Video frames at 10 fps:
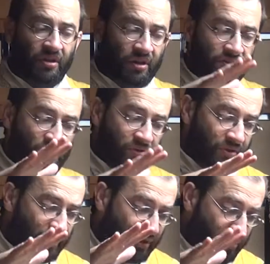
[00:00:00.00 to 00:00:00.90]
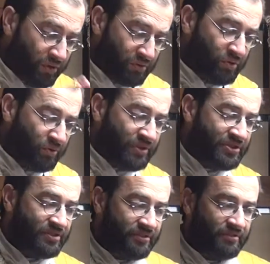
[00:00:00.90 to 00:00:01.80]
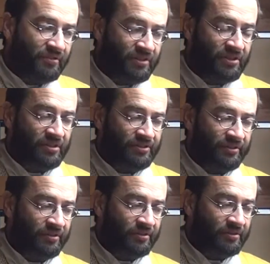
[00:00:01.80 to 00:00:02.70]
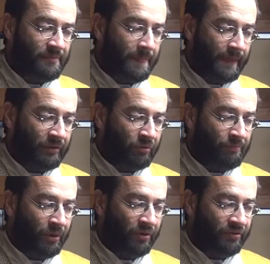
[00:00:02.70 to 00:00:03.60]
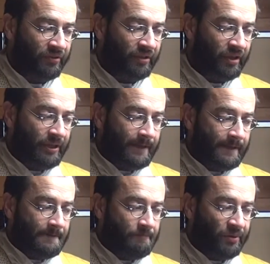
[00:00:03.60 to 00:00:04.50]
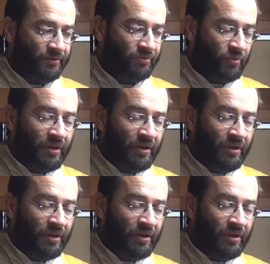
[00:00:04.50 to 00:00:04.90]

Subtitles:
and so they were always killed in the bud. But